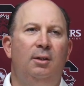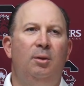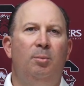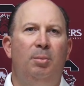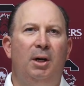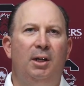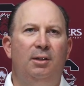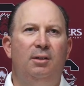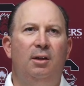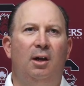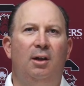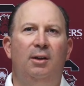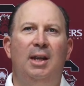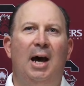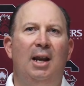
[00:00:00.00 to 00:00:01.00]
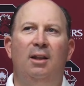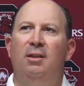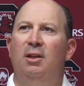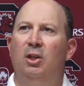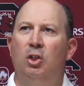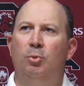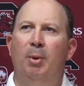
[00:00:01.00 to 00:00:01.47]
but not at
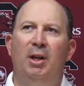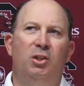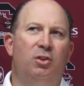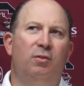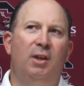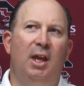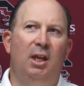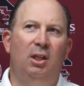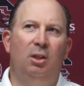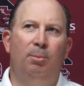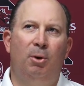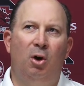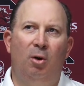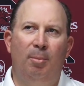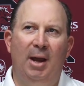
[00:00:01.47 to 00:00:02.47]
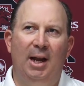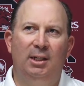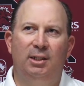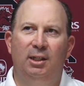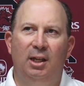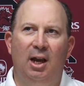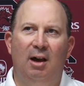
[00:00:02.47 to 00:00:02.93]
the expense of getting the ball back
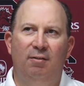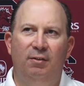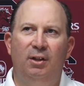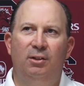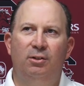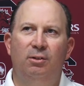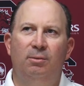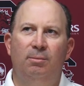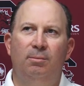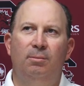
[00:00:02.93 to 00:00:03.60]
to the offense.